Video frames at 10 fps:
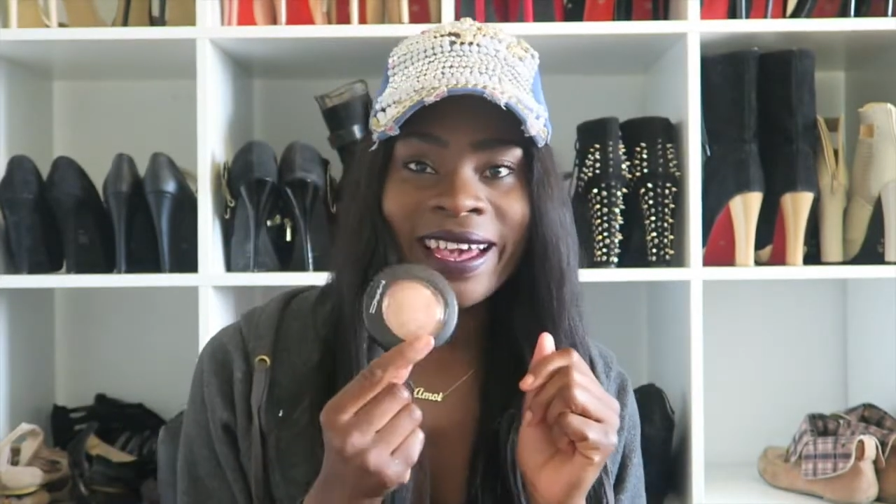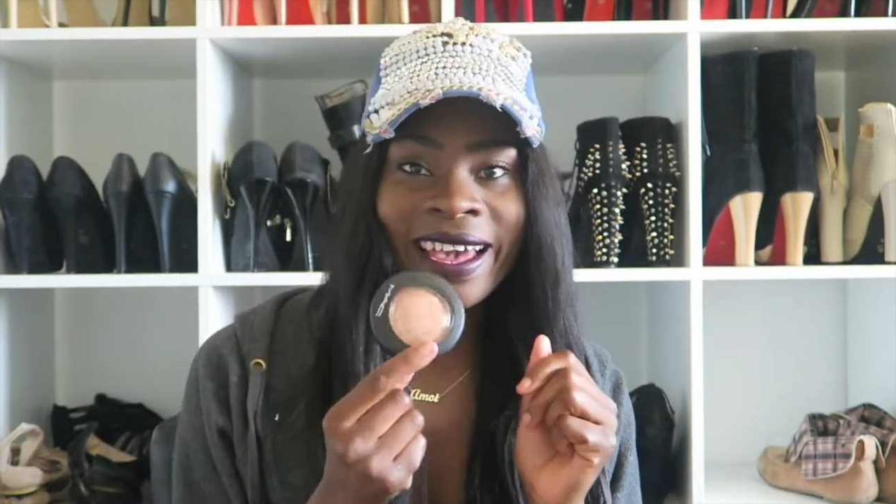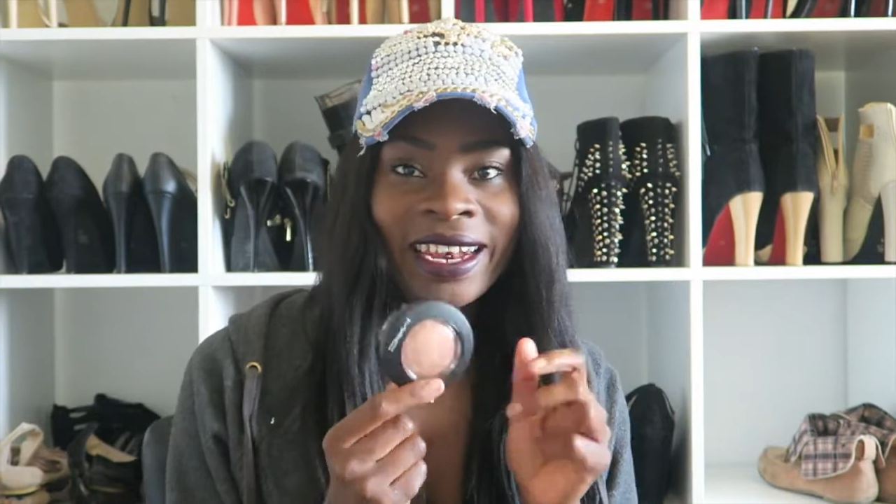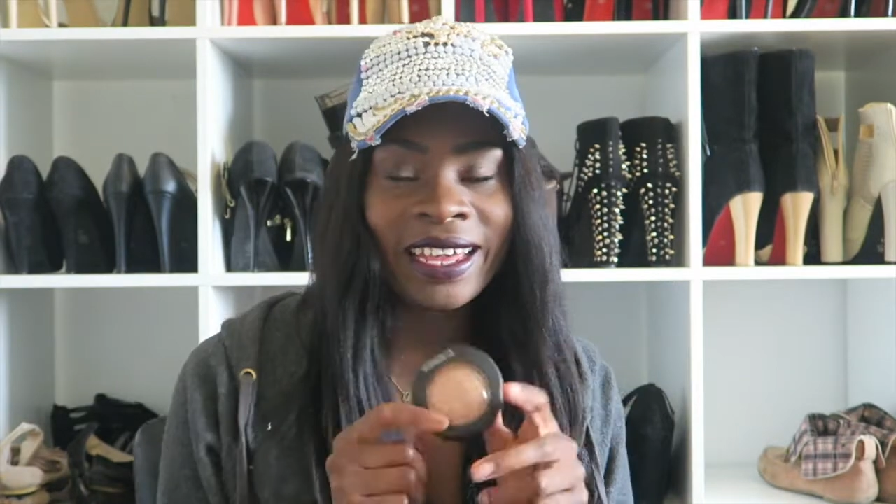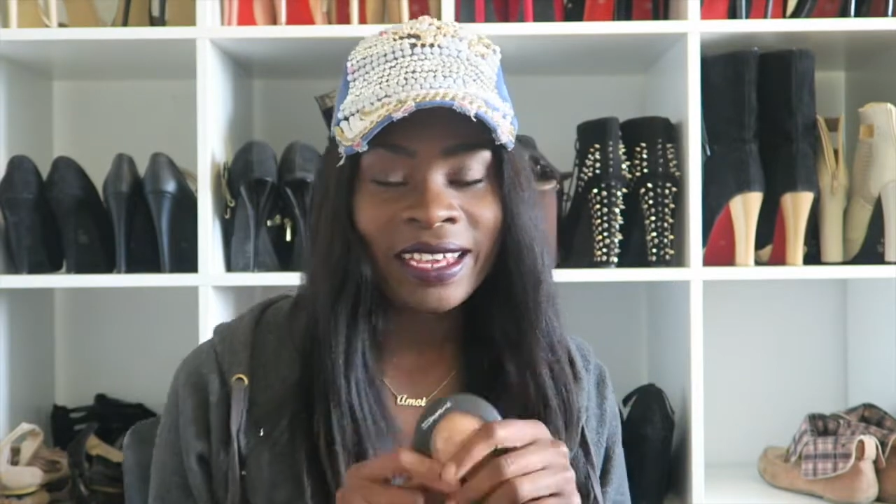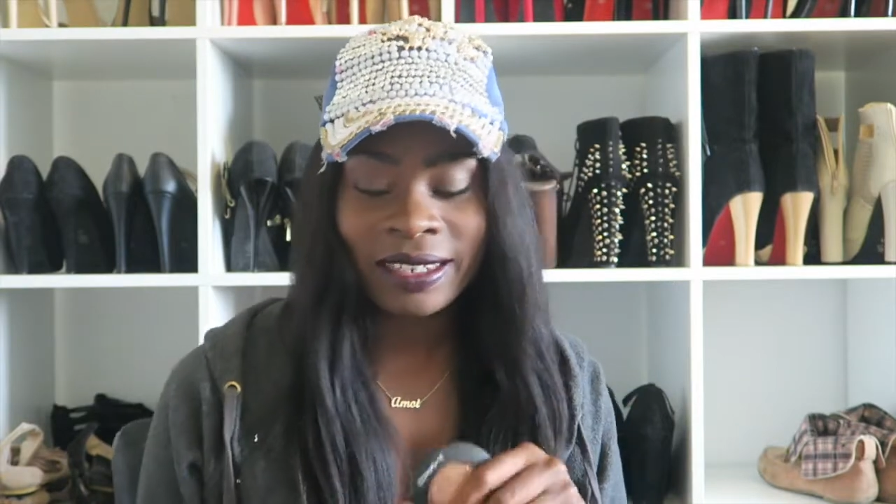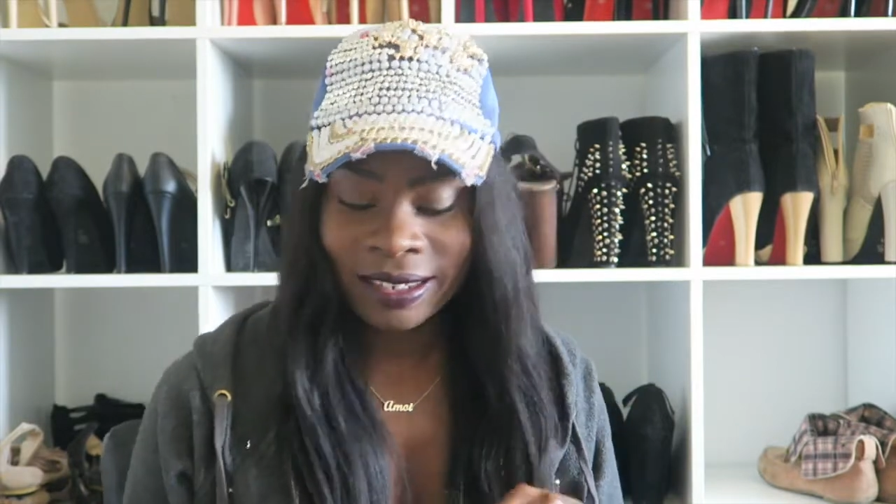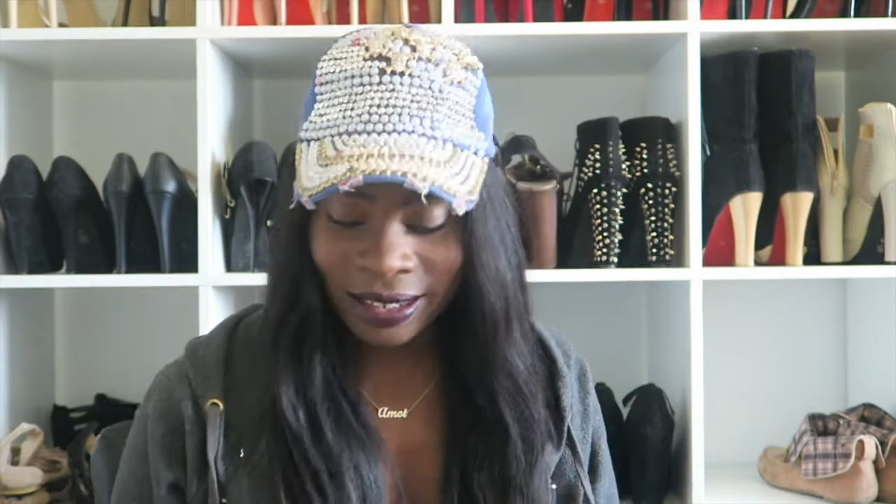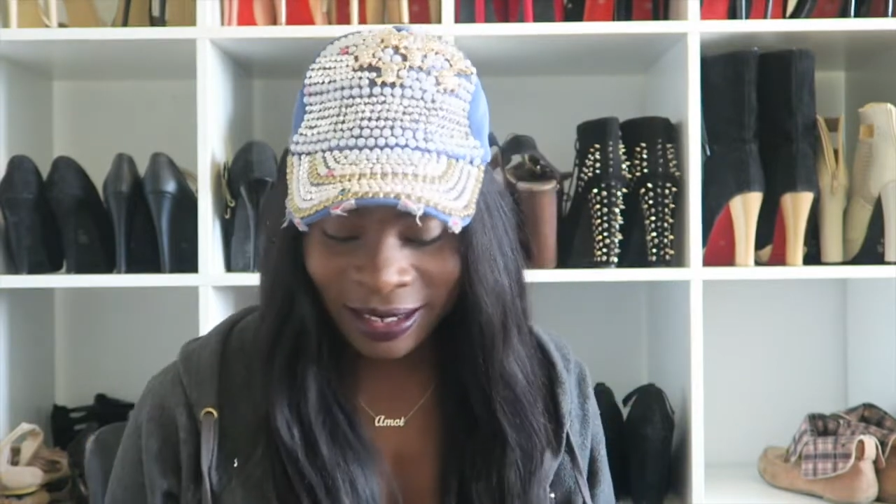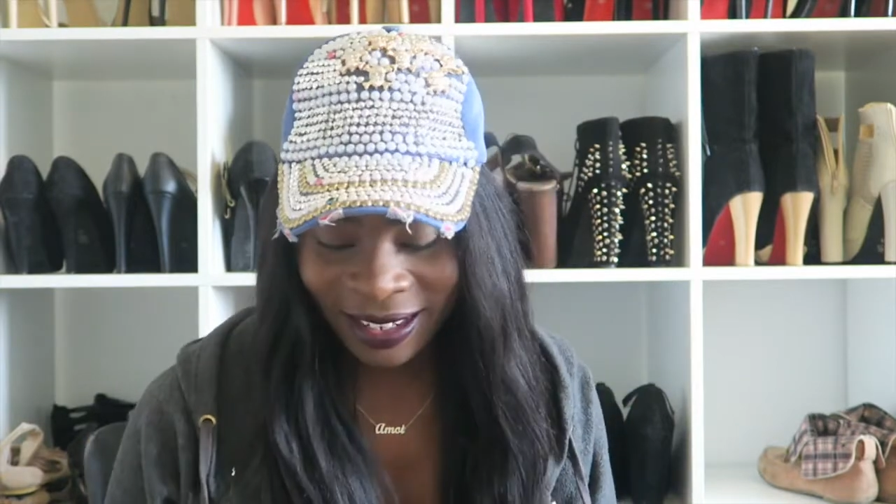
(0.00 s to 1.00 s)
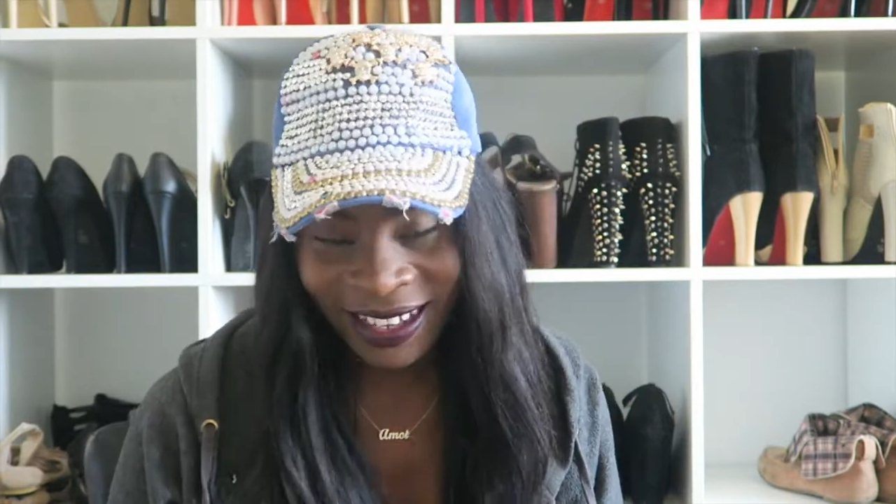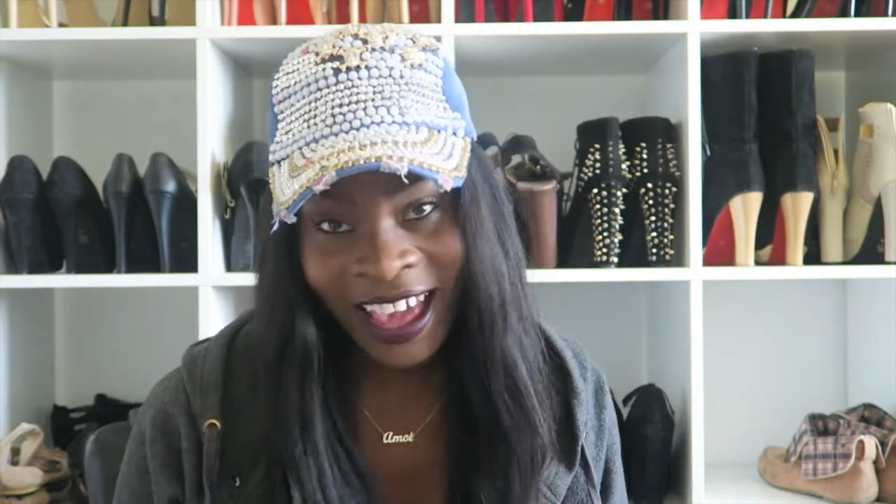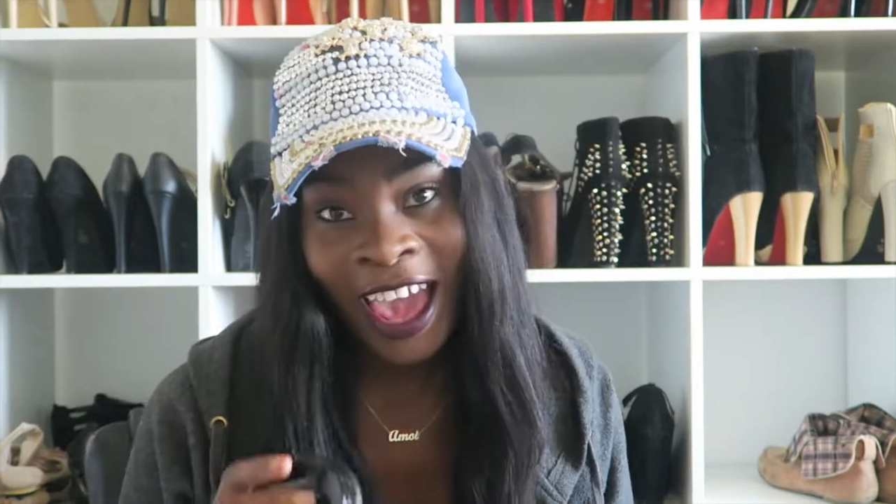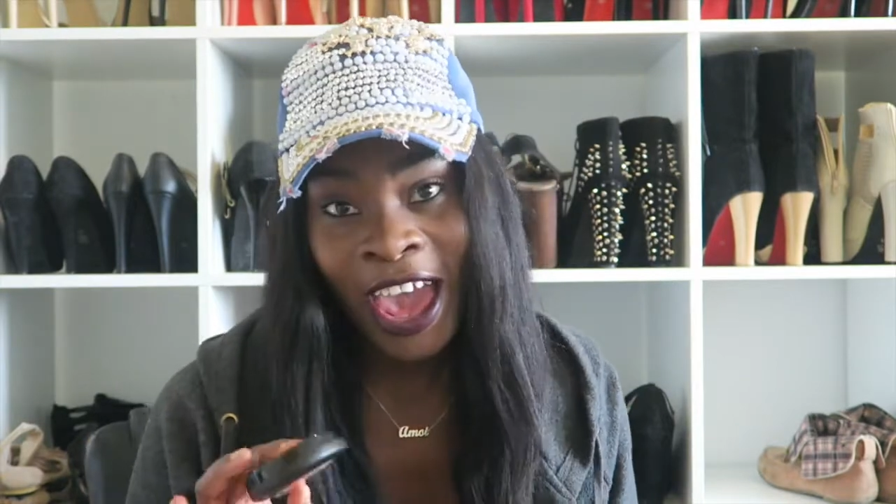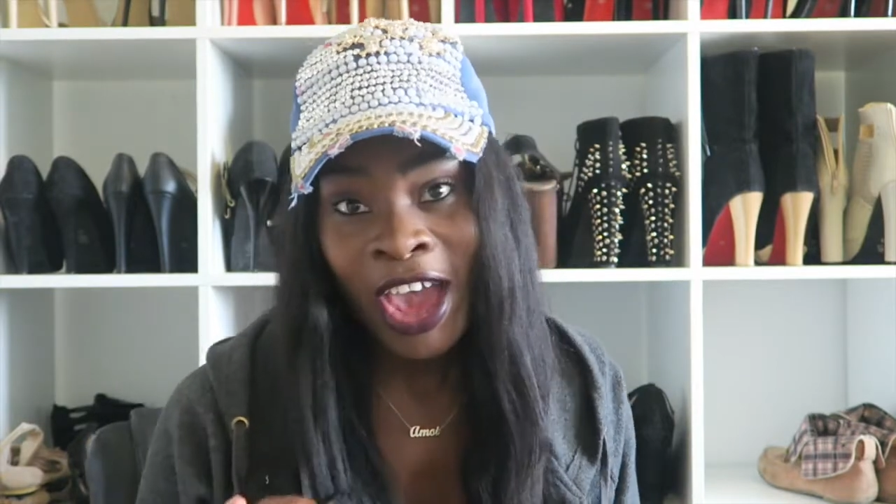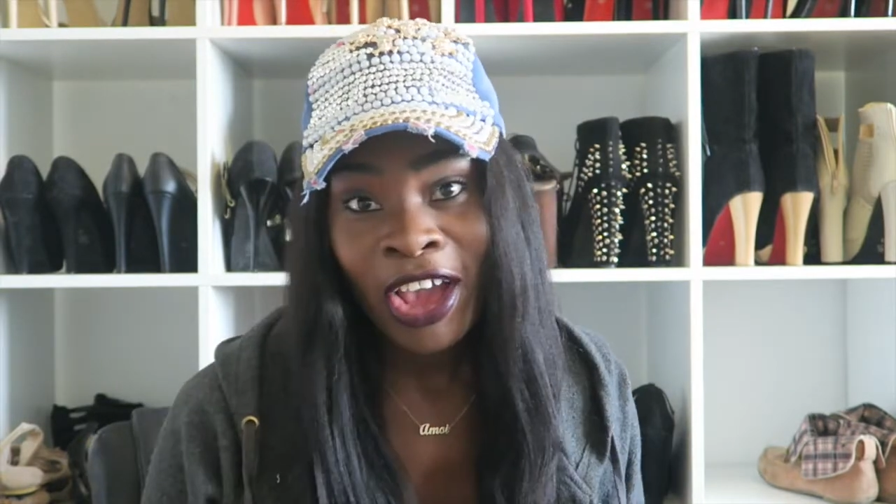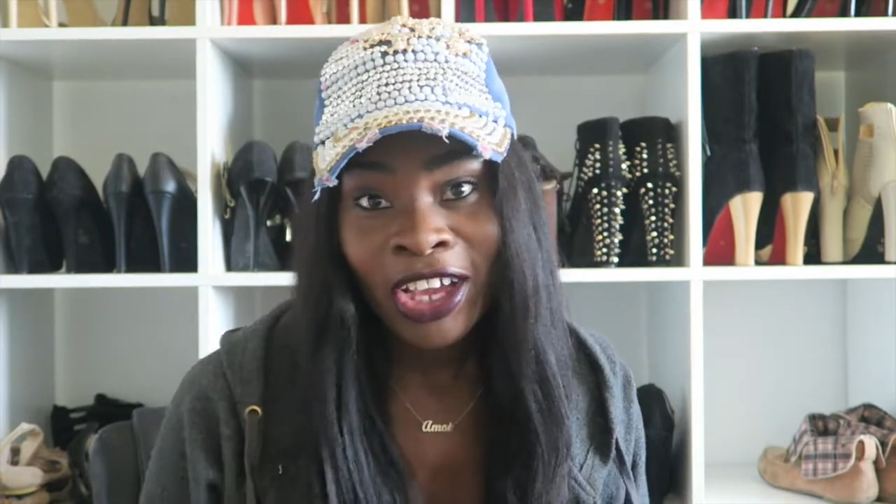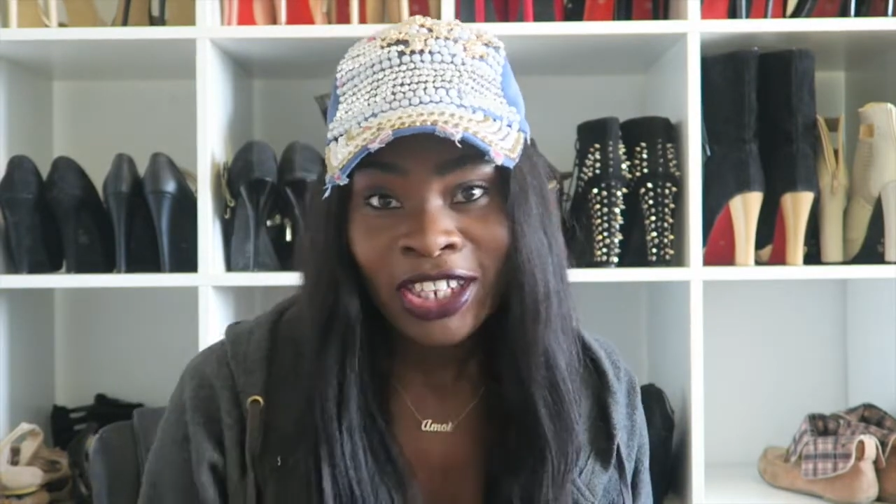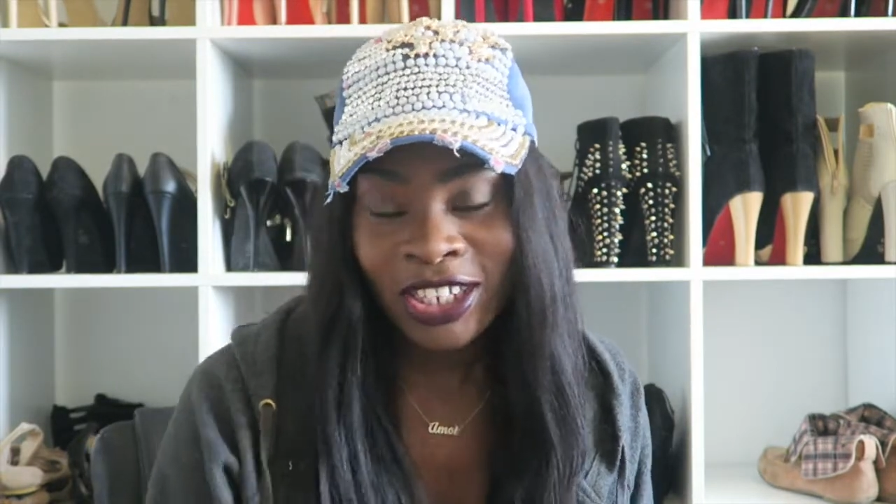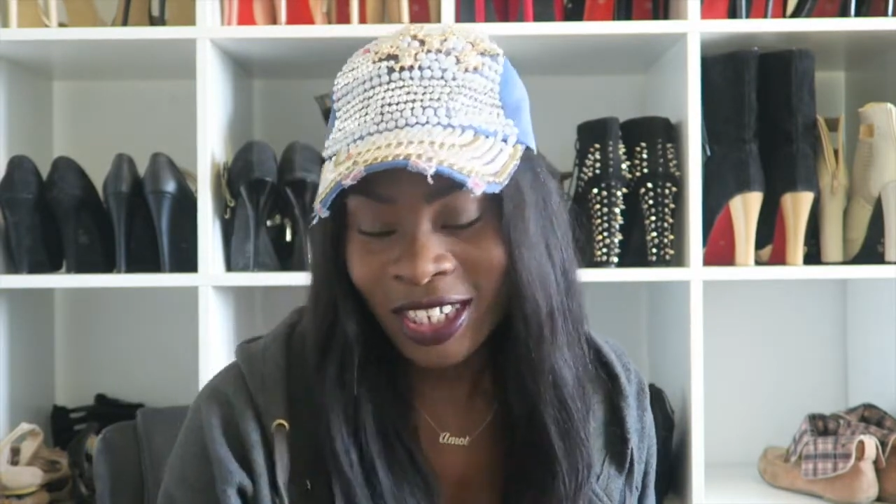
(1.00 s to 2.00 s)
highlight
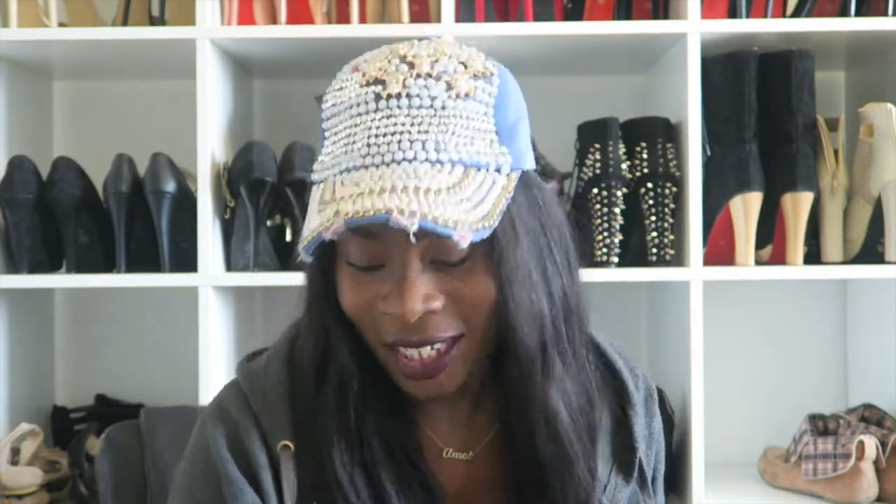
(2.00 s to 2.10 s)
to